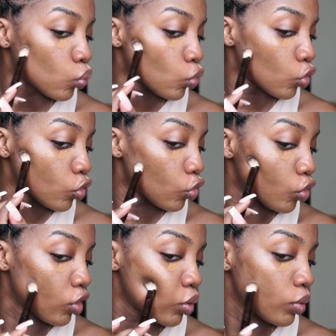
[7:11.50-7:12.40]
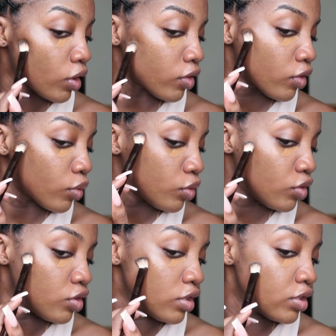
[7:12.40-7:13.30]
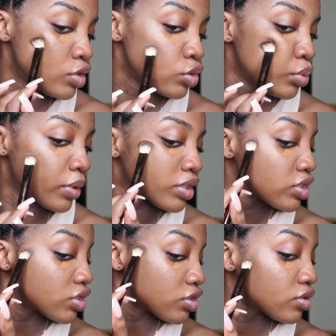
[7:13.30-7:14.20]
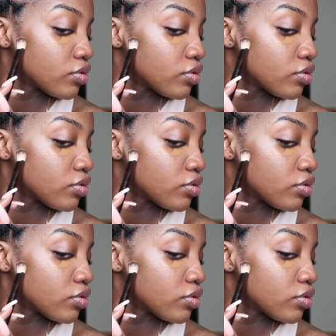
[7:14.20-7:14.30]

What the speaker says: So now it doesn't need so much.